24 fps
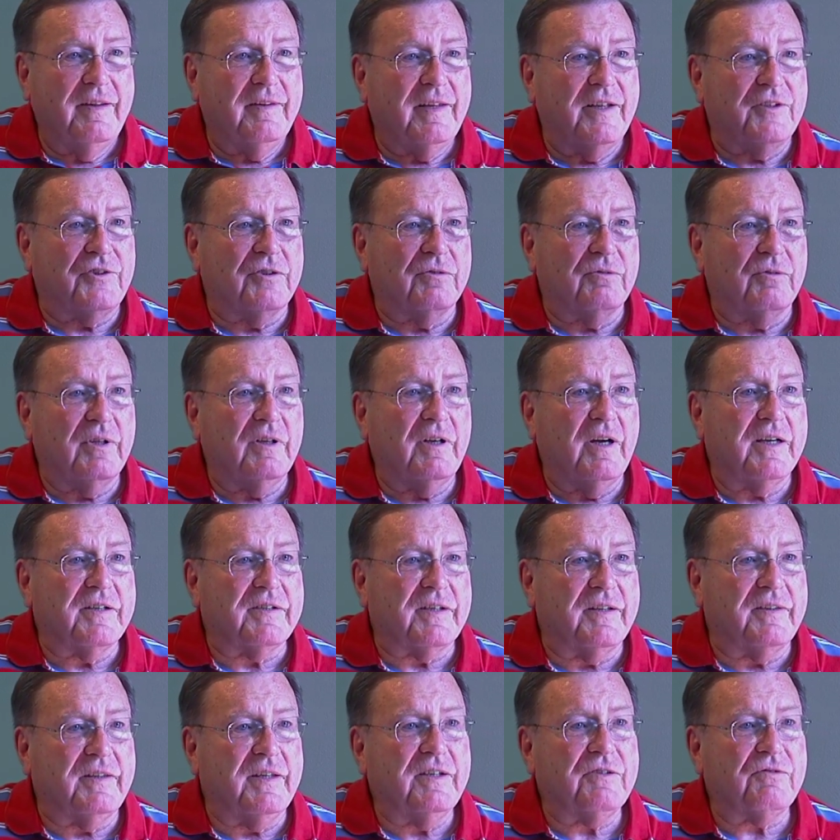that you realize
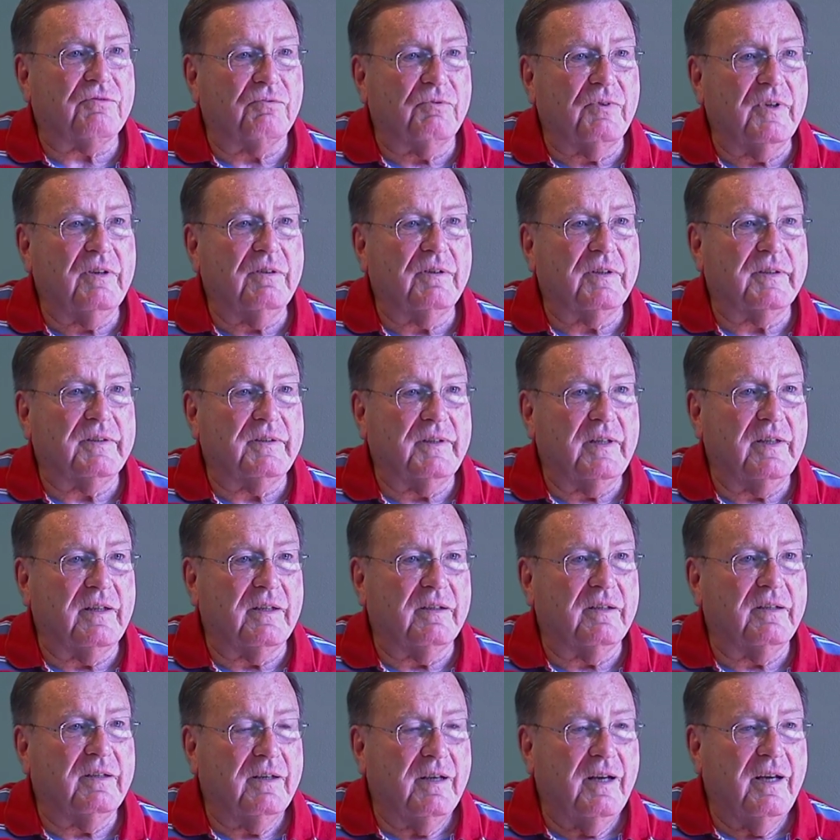that this really
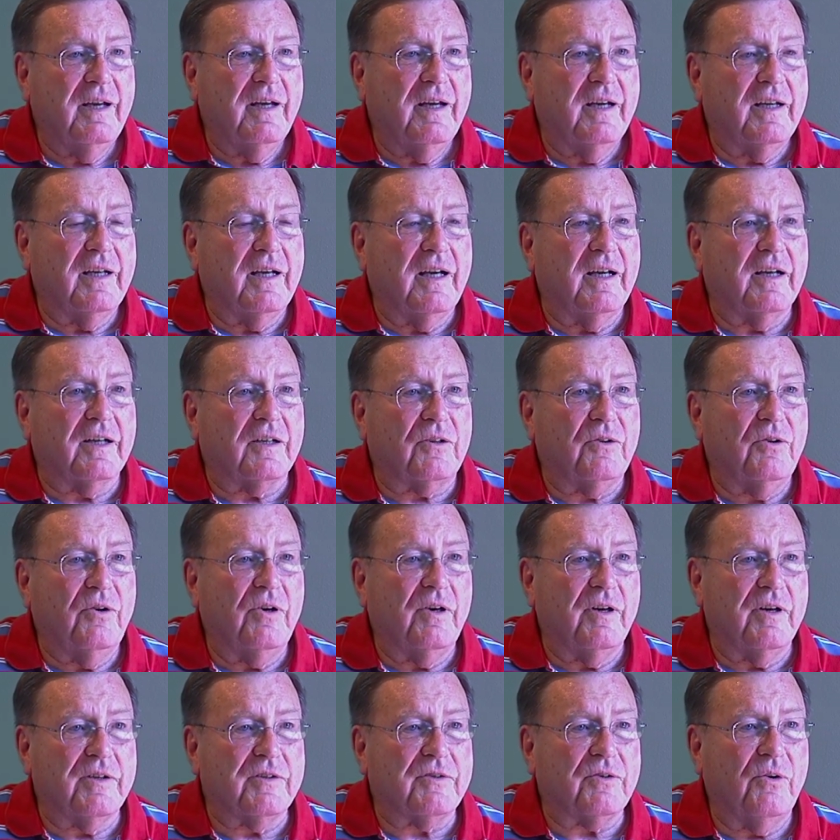did uh,
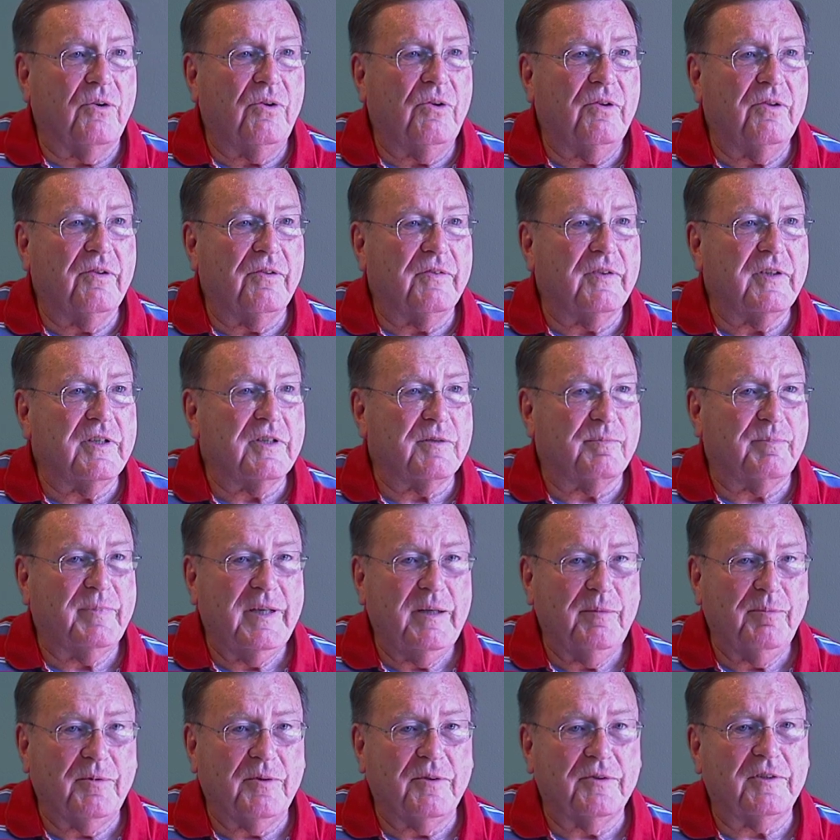cause all of these
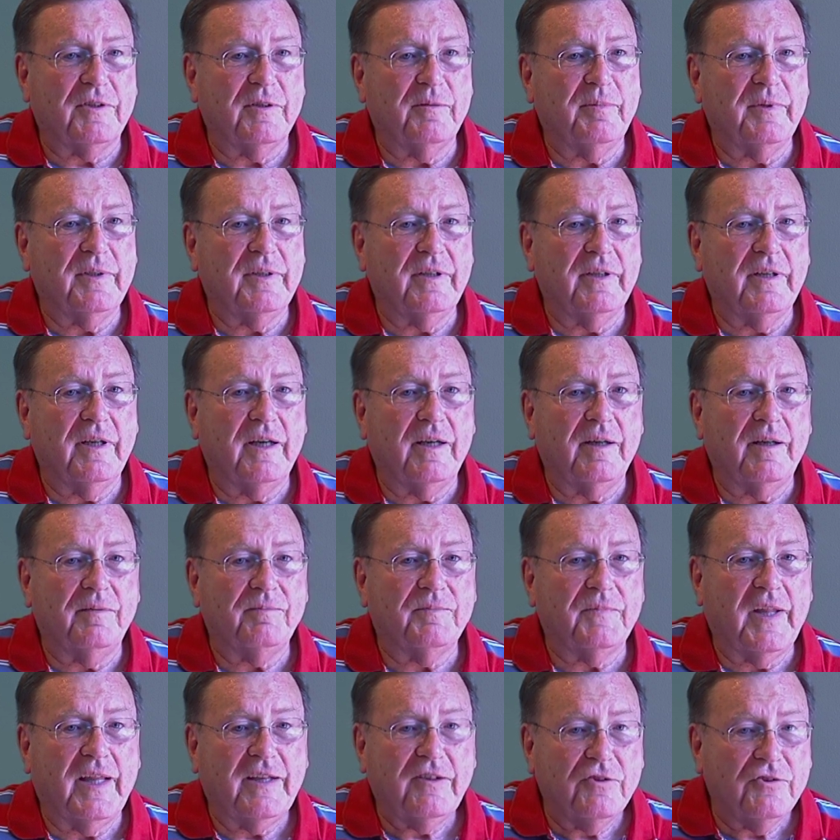people to be um,
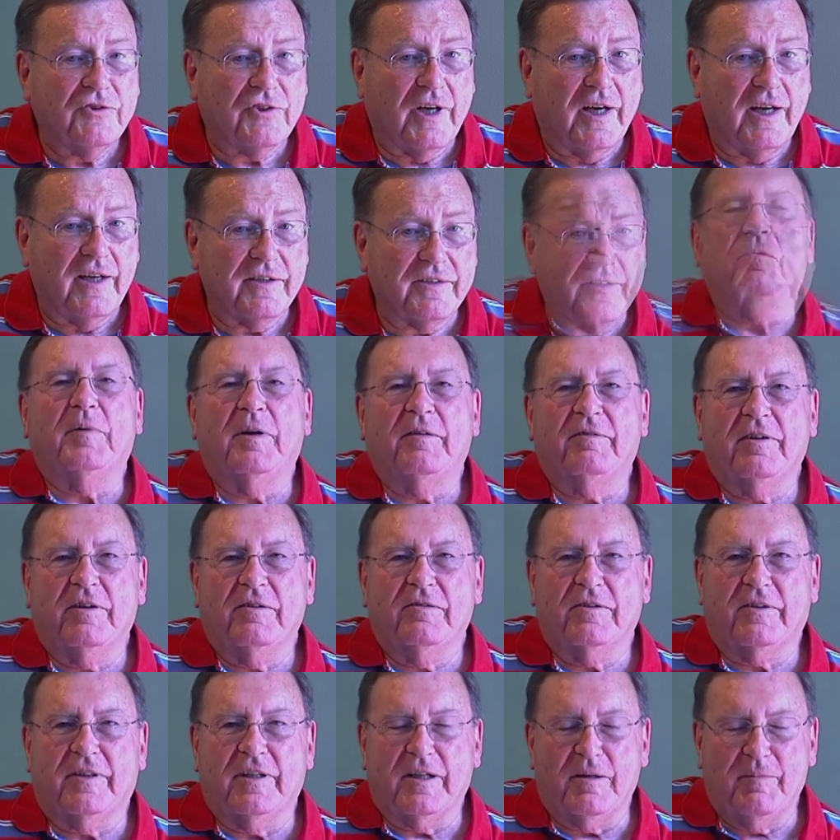energized. Well, my
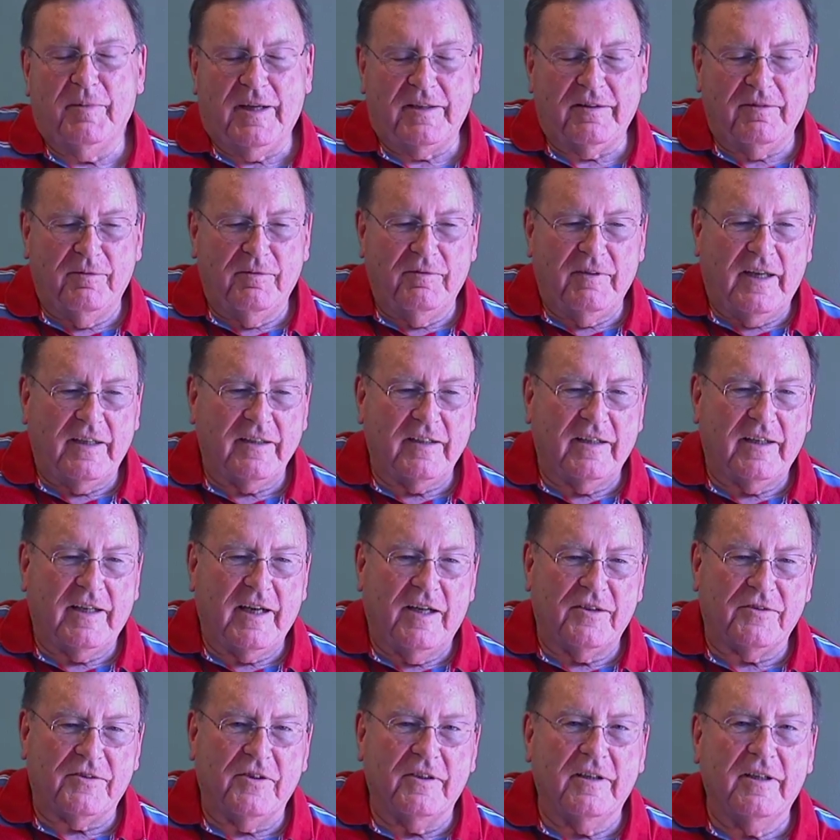favorite thing about the Vatican
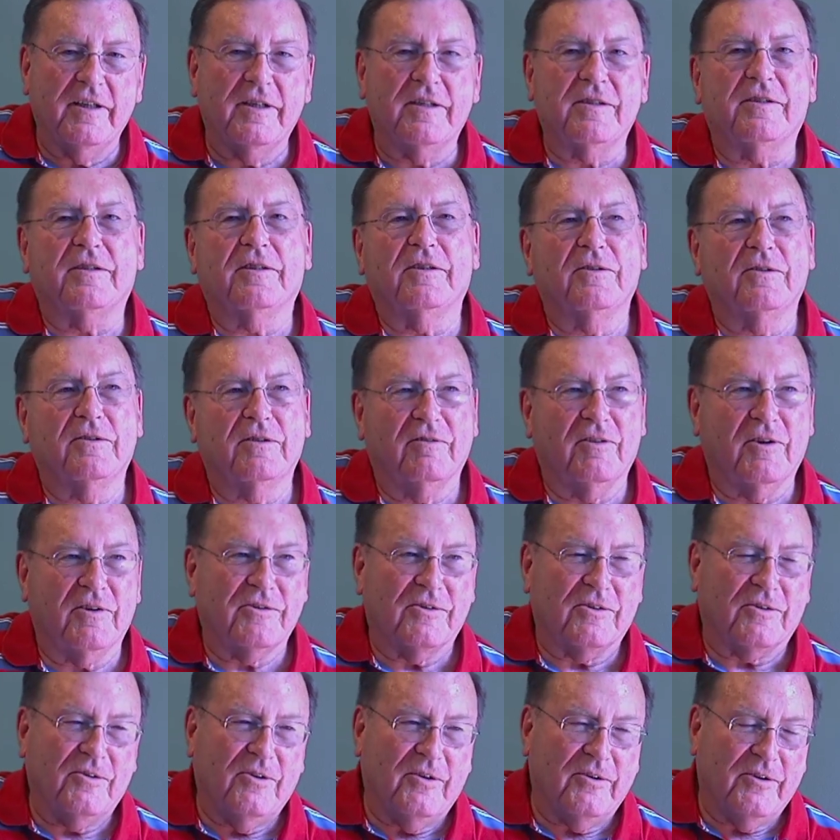Council is the
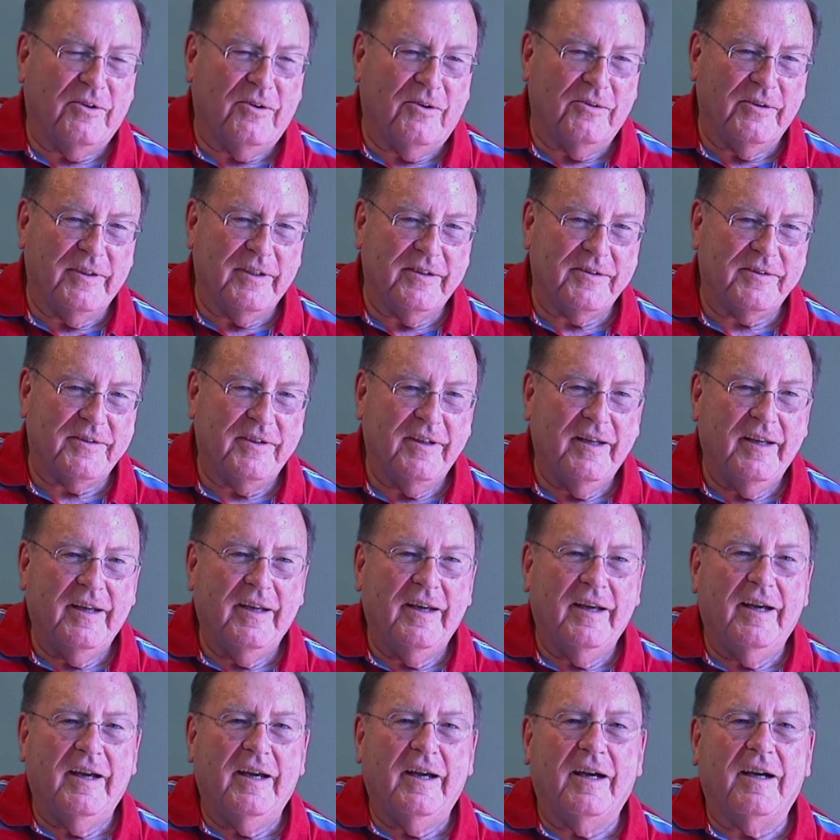universal call to holiness.
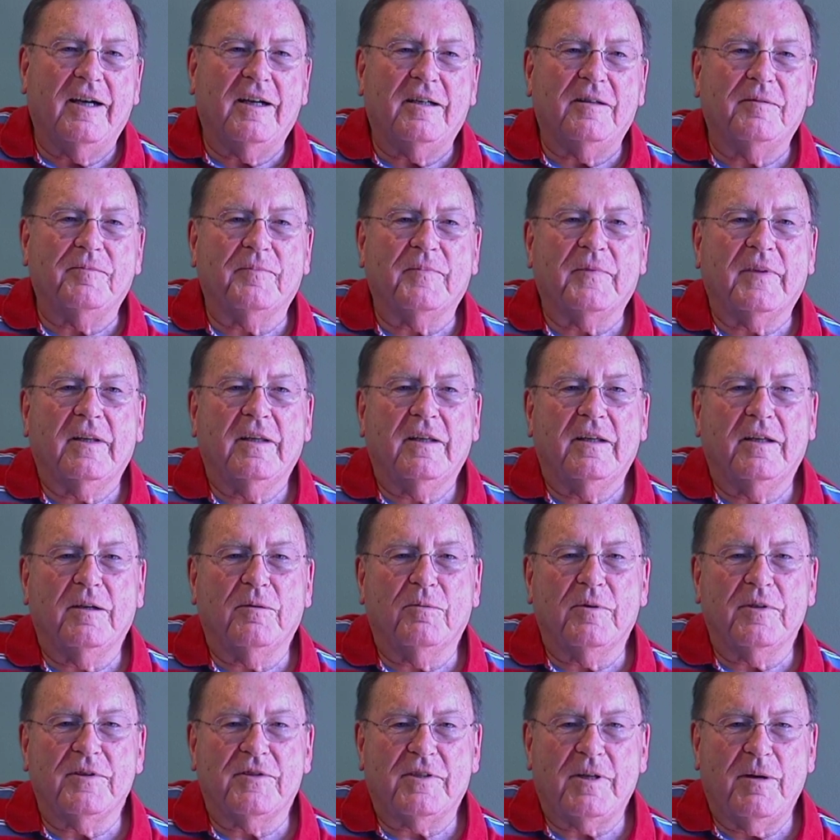Um, it
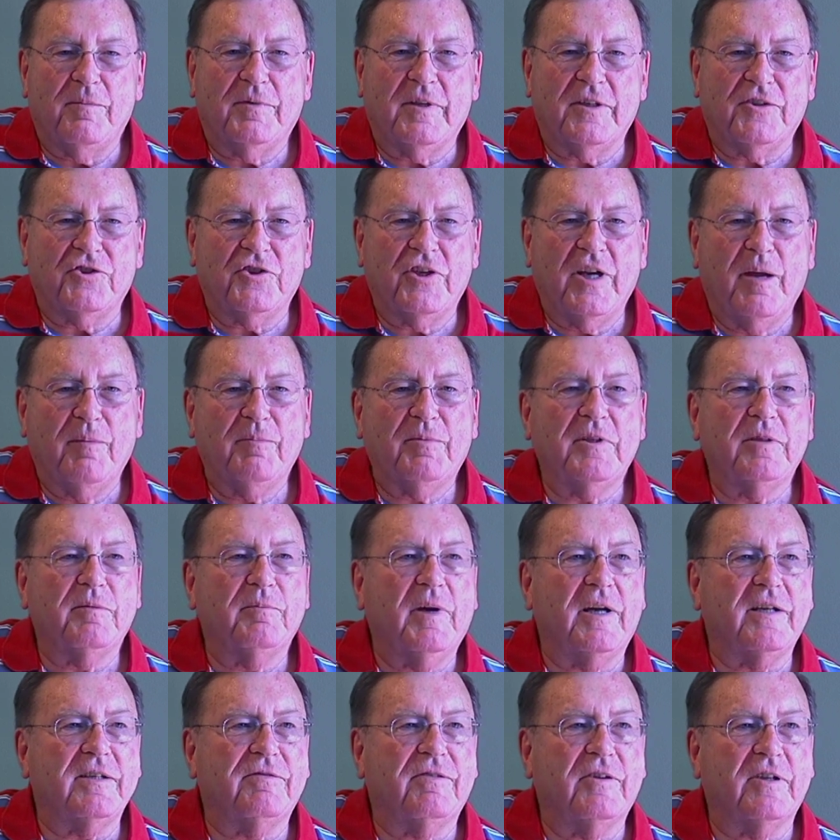was something championed
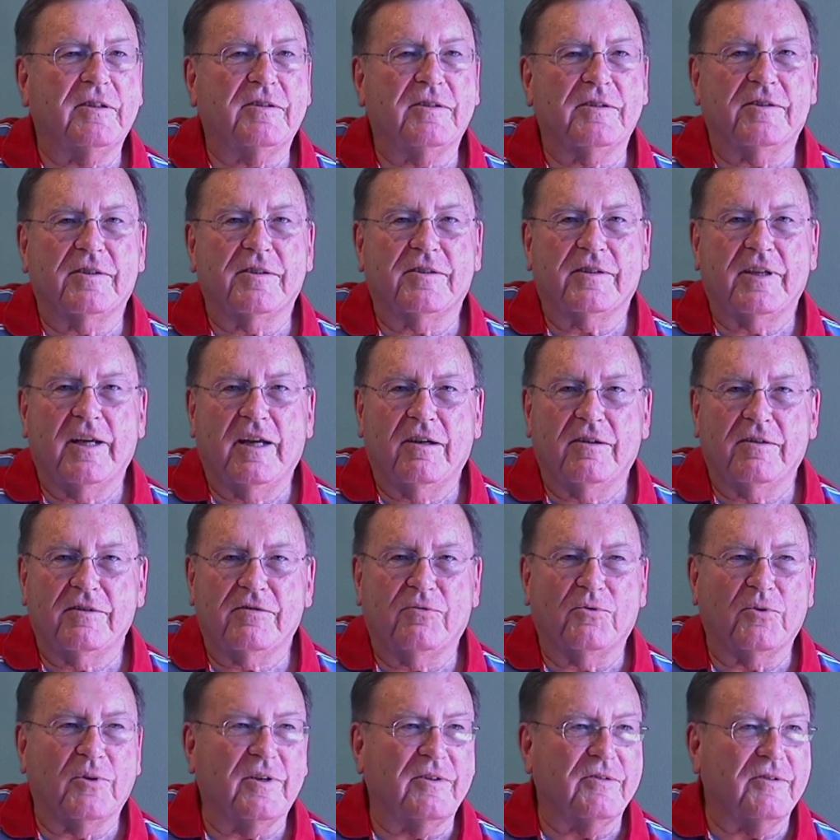by Francis de Sales
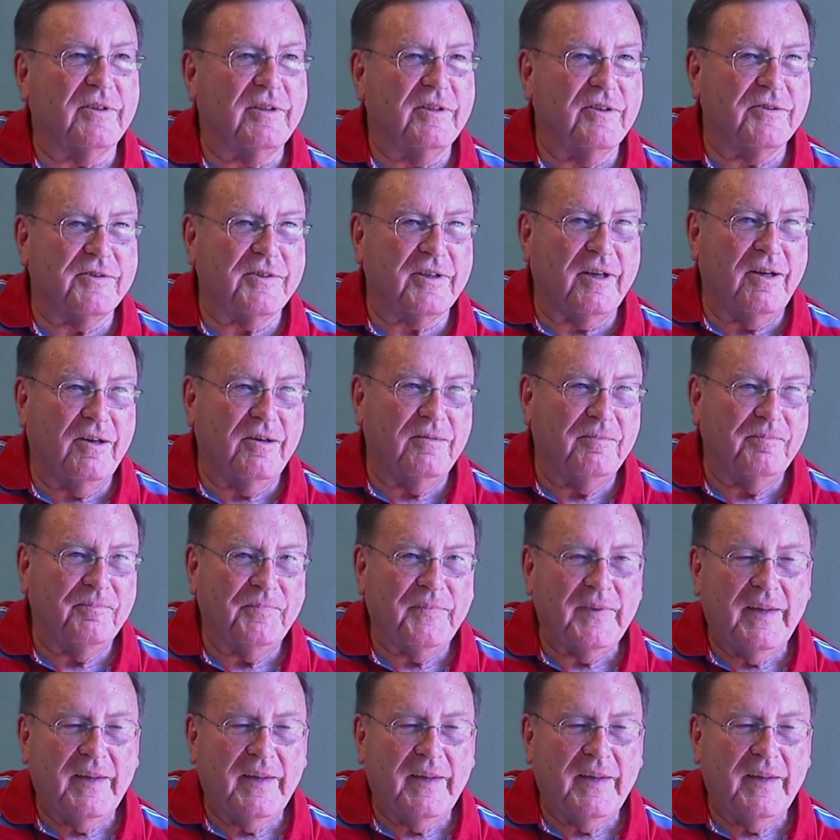400 years ago.